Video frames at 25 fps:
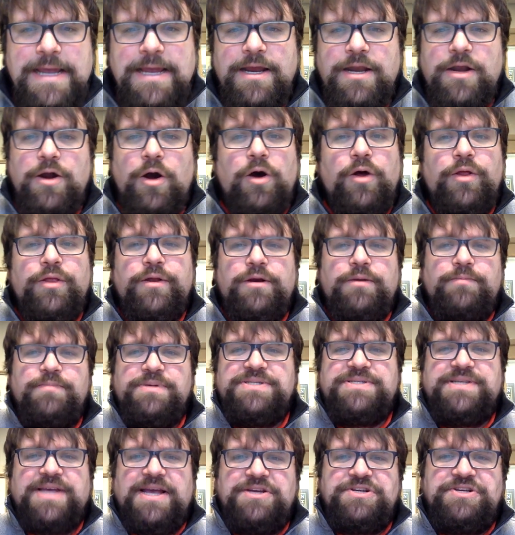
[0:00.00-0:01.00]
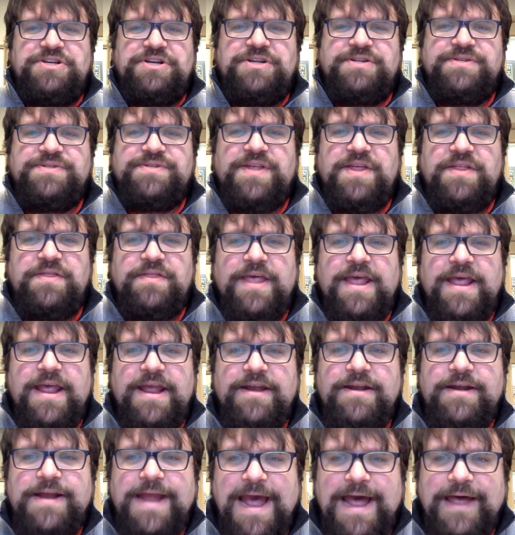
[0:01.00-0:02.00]
and all their possessions that they
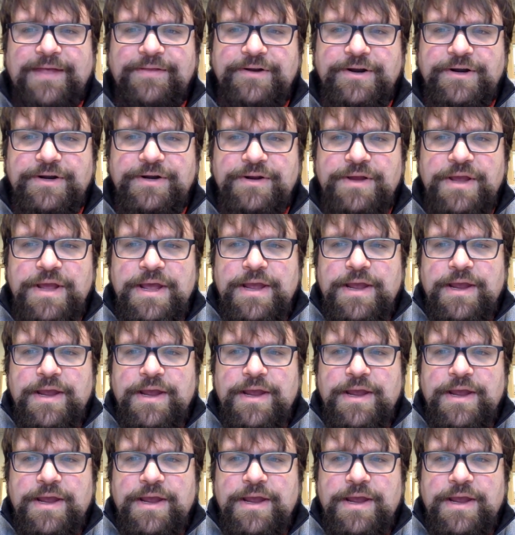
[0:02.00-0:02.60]
had gathered,